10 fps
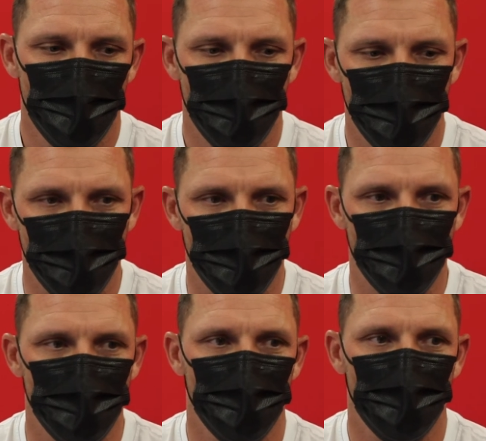
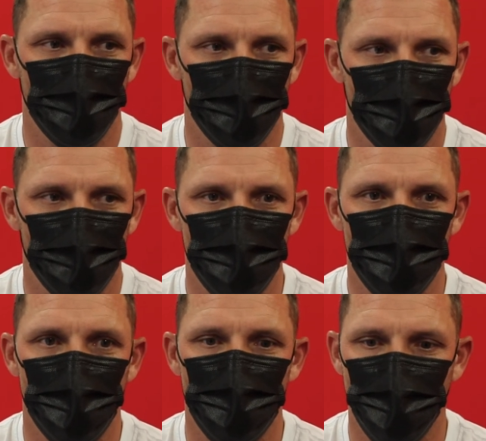He
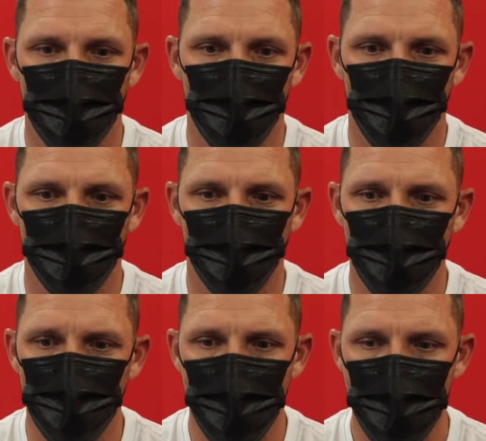understands how we want to
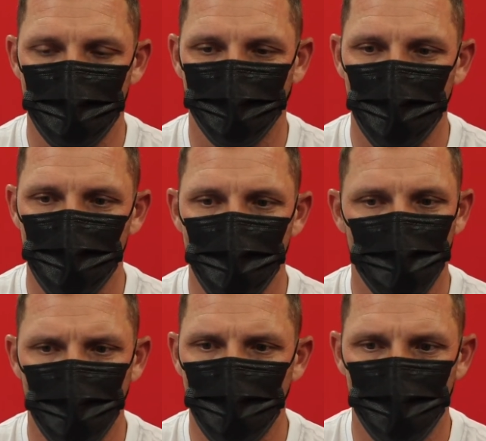play.
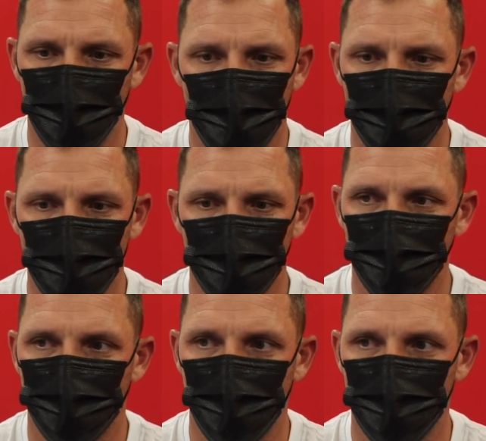So we're
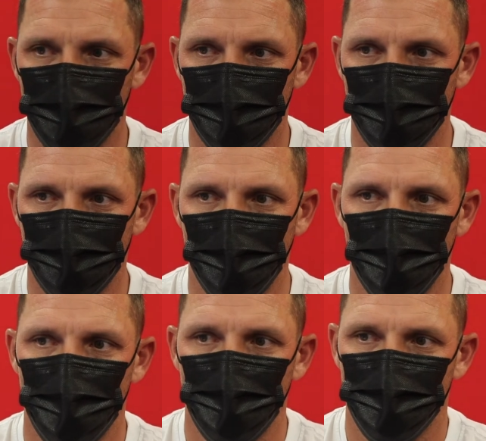comfortable for him to
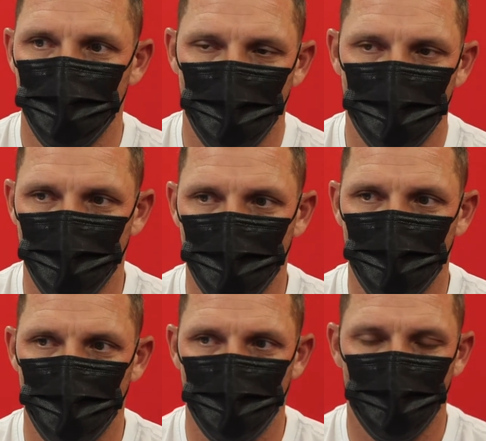have
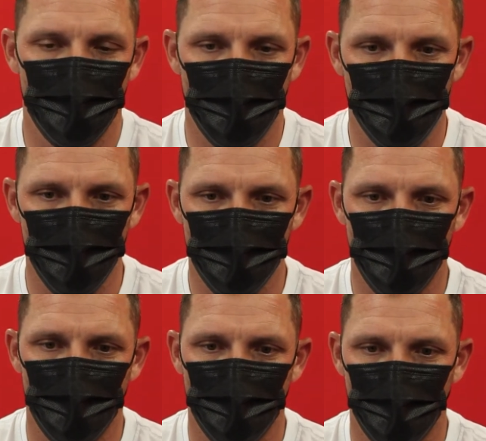a great game this
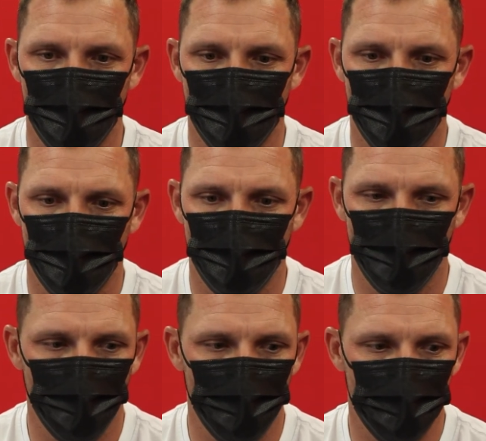weekend
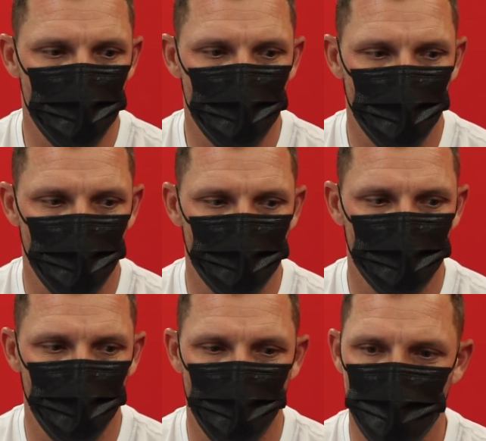and lead us
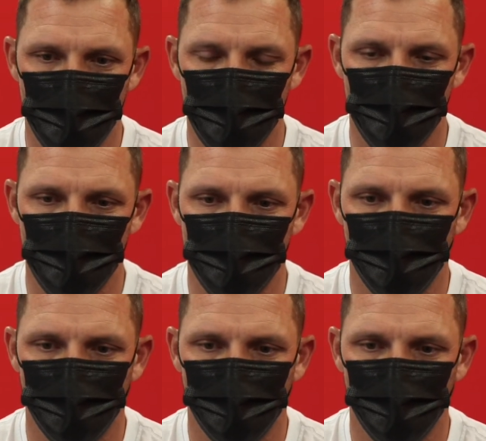in our systems.